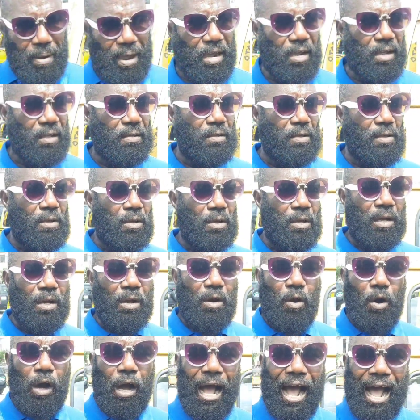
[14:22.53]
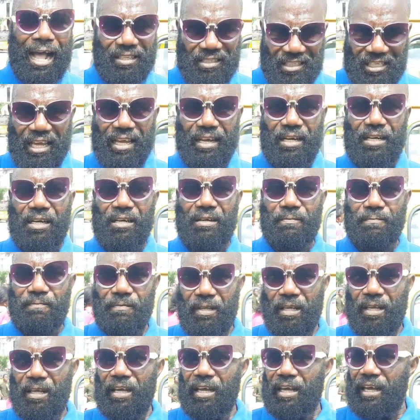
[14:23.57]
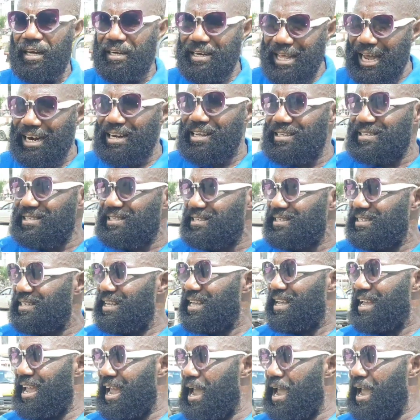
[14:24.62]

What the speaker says: May, I think there is